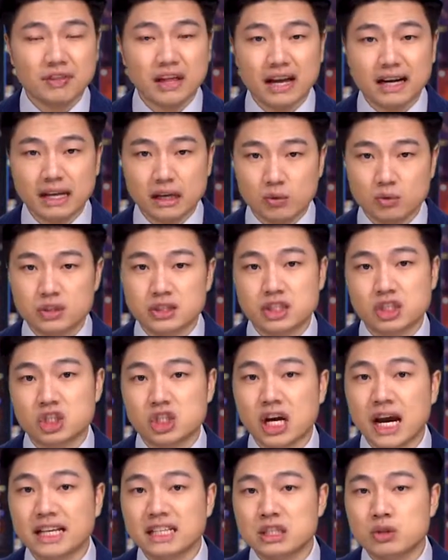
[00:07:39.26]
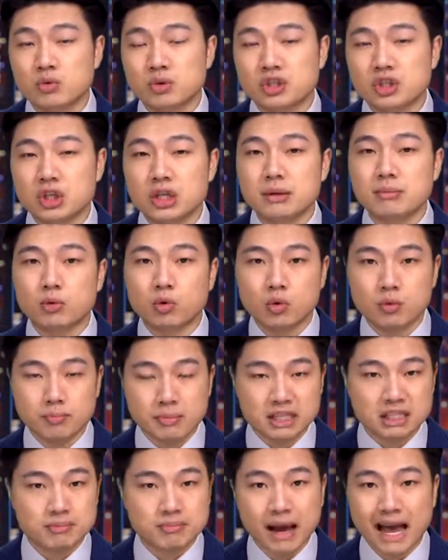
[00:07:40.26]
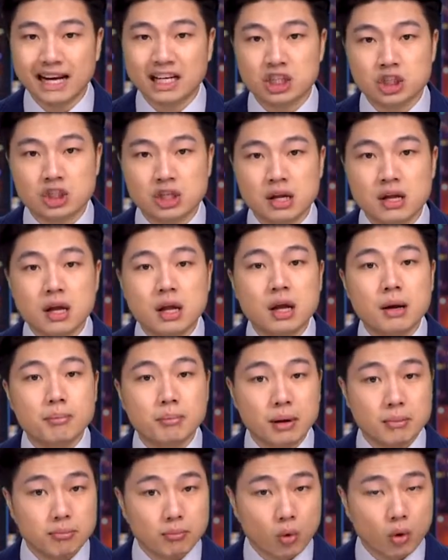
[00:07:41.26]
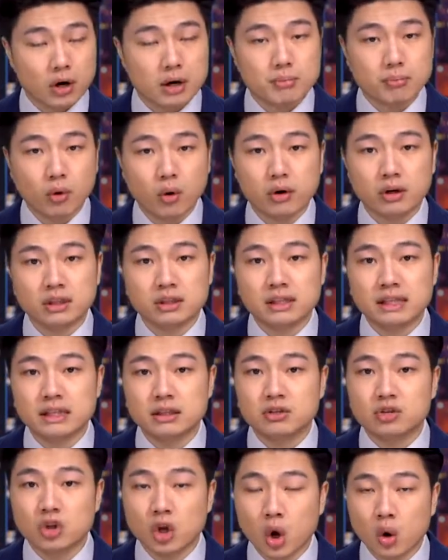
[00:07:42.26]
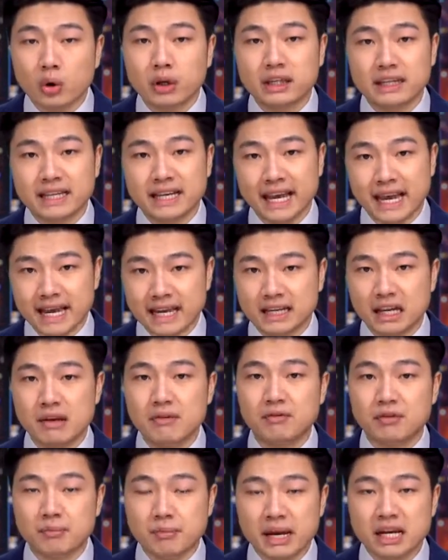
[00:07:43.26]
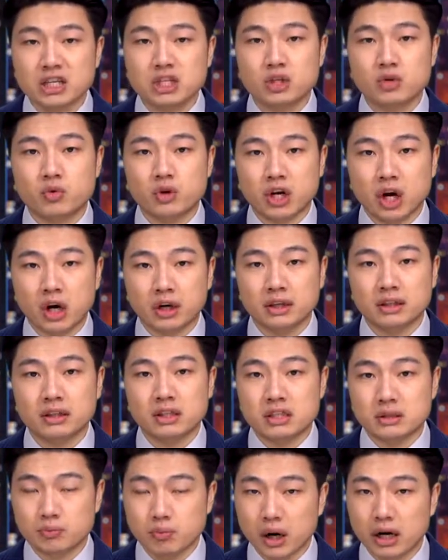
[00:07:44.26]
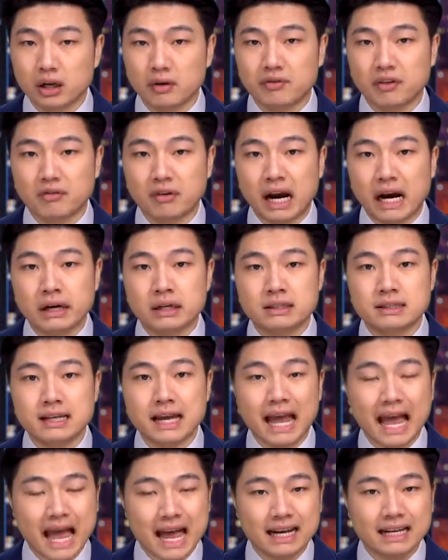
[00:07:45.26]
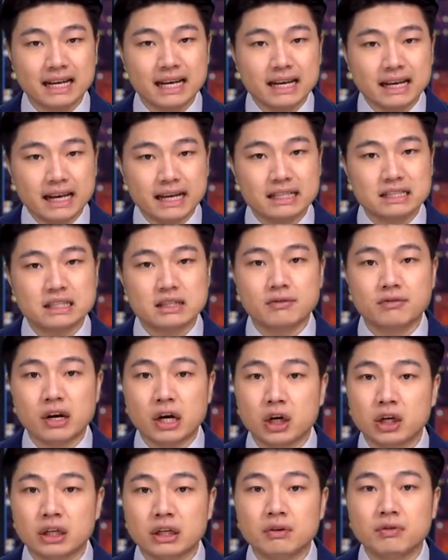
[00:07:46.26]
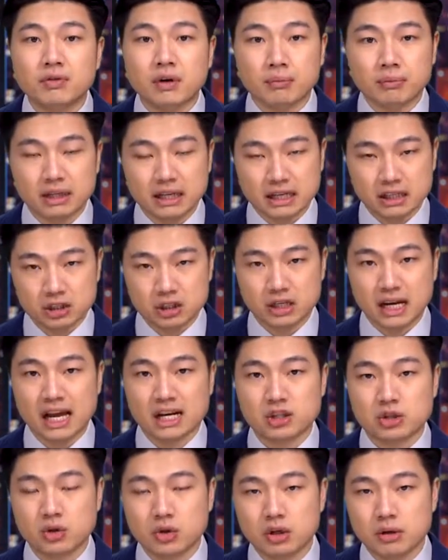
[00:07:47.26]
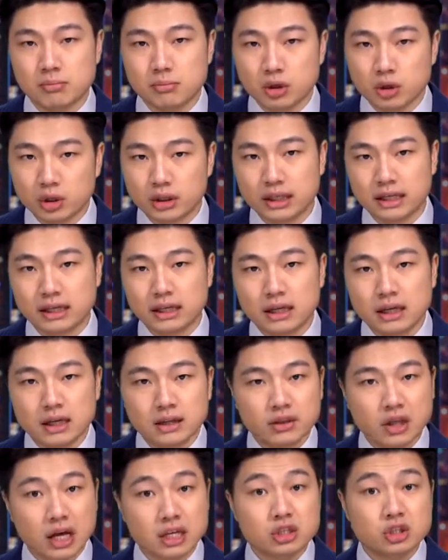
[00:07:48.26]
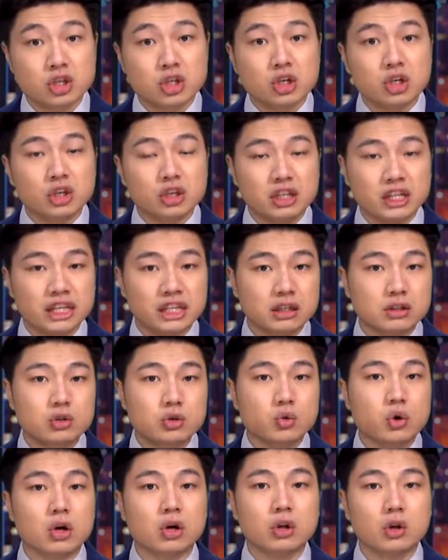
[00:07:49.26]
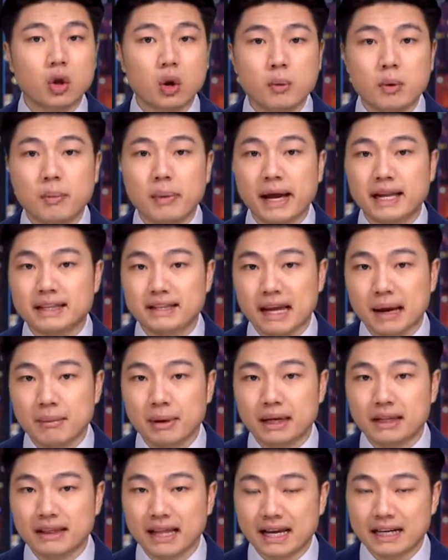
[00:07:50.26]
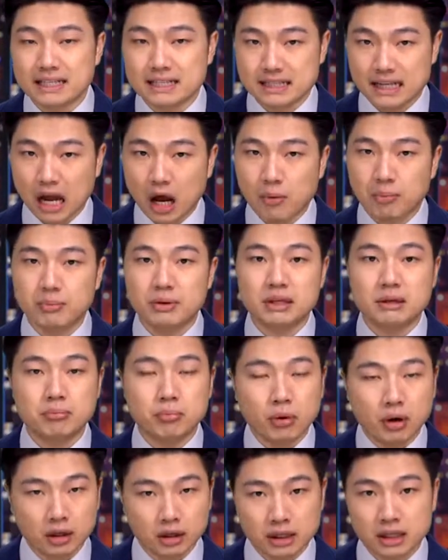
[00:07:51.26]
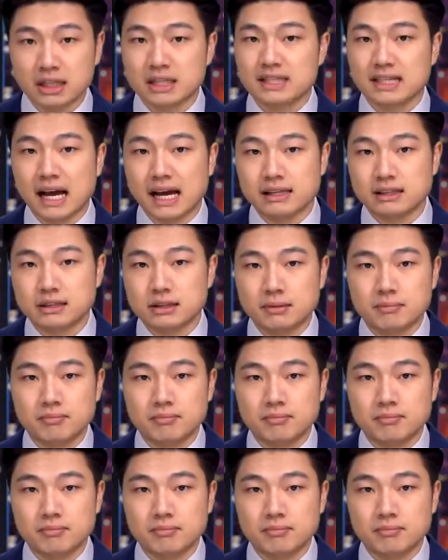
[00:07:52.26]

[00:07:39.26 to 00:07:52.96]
that it was the Chinese regime who mismanaged, but more importantly, knowingly hid information regarding the spread of the virus and its severity from the international community, thus leading to a global pandemic that is now being politicized.